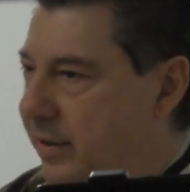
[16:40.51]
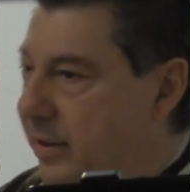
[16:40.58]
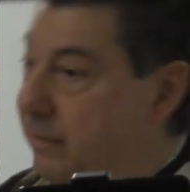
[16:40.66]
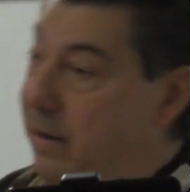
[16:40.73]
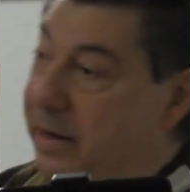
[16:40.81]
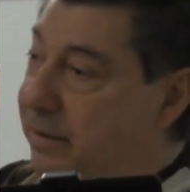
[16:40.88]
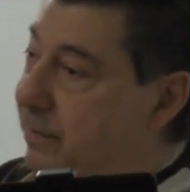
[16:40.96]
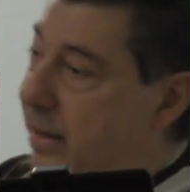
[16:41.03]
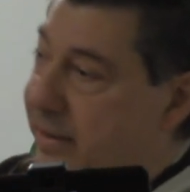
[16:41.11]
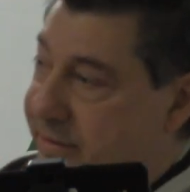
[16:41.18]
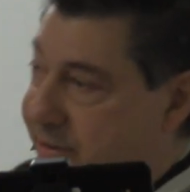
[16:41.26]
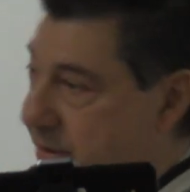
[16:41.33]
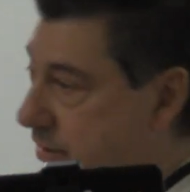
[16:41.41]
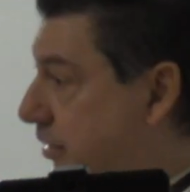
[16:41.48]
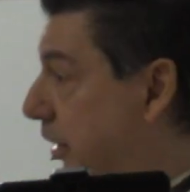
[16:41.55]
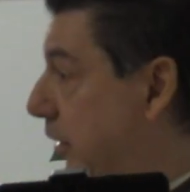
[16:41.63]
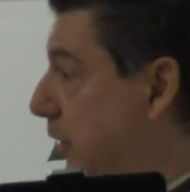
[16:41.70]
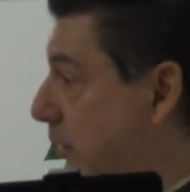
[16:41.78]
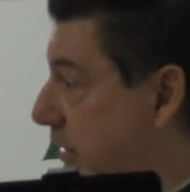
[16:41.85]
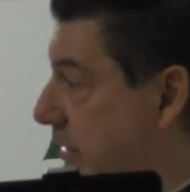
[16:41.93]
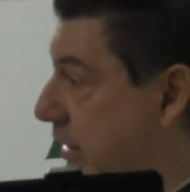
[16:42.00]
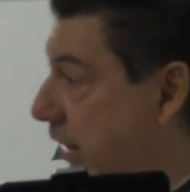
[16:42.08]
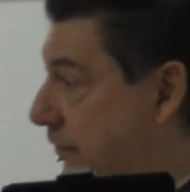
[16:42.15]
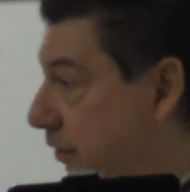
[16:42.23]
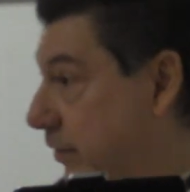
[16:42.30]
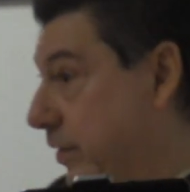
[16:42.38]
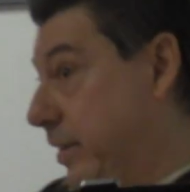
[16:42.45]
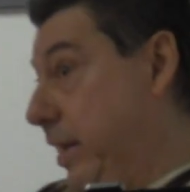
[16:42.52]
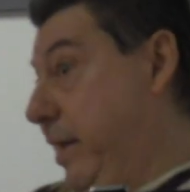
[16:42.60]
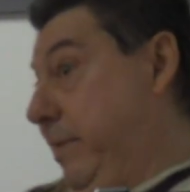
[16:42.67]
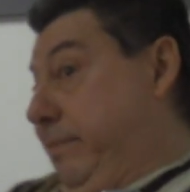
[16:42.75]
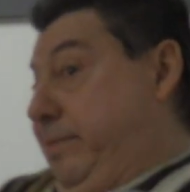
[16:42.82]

You ready to make a decision how you willing to life under oh, God?